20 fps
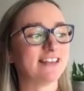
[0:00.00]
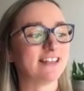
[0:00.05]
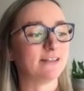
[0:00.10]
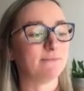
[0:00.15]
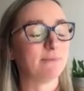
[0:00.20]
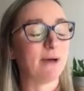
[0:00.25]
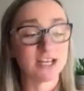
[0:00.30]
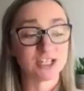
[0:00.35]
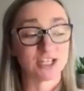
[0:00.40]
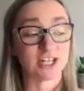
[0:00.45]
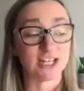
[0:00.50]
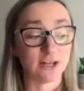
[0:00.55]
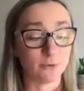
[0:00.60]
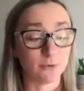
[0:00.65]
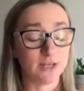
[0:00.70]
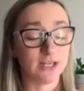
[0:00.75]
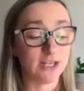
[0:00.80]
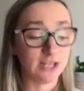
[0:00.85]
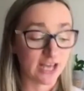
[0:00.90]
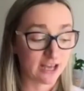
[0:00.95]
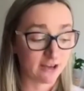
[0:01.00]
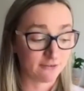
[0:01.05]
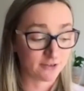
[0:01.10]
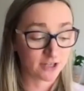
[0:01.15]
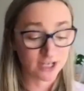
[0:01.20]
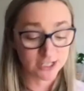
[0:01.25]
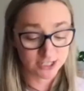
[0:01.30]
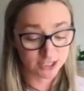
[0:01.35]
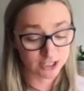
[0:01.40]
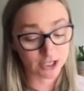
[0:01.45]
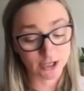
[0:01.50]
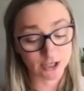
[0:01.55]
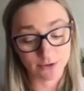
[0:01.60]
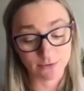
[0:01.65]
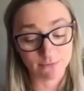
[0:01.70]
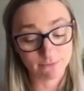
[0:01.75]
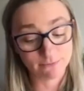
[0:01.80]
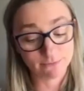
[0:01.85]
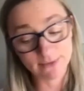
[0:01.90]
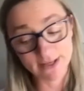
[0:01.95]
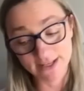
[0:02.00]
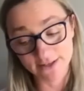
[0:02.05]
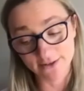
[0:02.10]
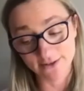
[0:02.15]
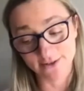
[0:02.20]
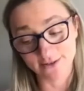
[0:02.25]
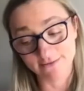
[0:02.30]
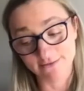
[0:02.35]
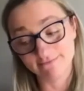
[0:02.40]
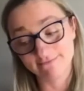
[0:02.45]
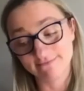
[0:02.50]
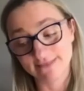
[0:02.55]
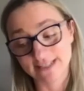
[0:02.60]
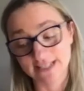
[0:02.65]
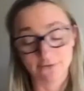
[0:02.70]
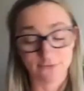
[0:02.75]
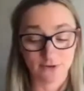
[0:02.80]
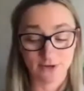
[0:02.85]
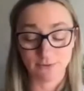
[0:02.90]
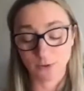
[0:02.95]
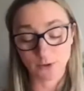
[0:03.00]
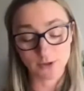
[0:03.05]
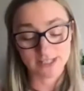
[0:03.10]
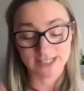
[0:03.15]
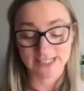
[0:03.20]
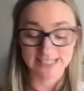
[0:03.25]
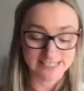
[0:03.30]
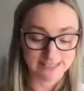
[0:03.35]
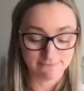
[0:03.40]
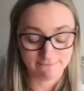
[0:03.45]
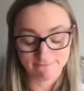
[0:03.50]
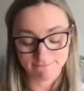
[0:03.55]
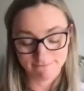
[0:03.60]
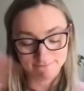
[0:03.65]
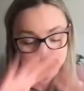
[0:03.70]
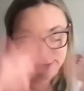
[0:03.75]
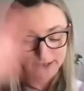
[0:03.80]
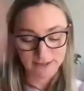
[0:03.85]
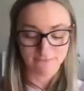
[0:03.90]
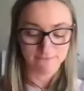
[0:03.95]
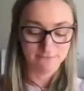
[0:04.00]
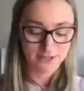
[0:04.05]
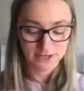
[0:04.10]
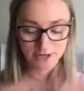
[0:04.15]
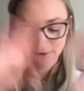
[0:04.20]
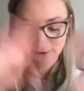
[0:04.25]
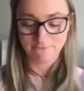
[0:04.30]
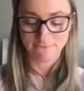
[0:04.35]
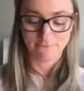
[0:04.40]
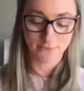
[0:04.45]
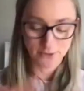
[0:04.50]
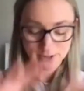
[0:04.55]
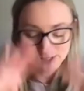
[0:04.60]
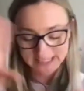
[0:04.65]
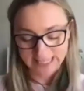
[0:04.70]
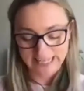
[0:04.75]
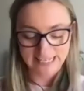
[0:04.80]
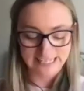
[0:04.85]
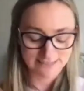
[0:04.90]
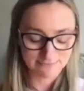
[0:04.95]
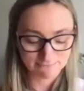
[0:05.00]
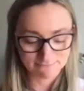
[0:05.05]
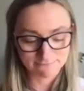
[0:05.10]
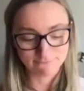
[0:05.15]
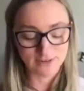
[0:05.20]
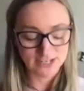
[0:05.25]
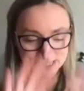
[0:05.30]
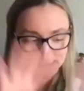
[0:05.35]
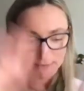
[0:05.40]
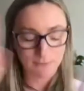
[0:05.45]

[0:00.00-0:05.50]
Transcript: packaging, like we have Gusto meal delivery boxes, you know, box things, recipe